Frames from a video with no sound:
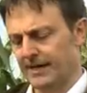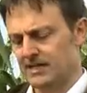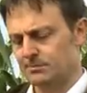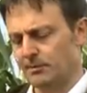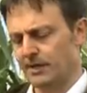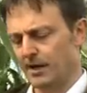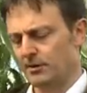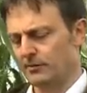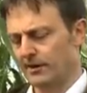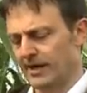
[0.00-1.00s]
there is probably
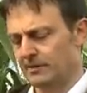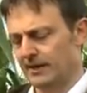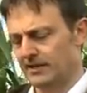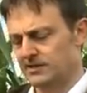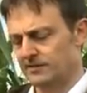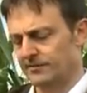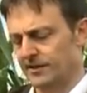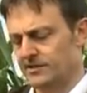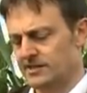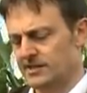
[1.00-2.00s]
only around about sort of
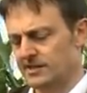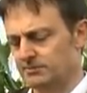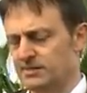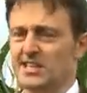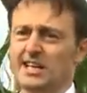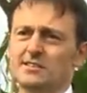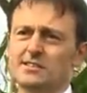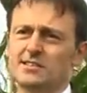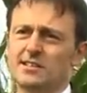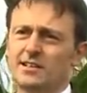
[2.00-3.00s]
30%, 30,
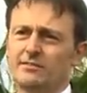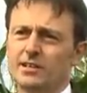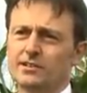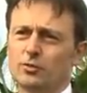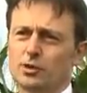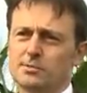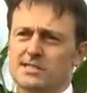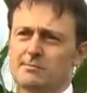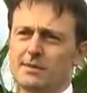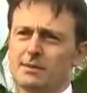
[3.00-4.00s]

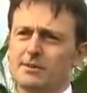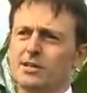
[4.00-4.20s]
40% maybe.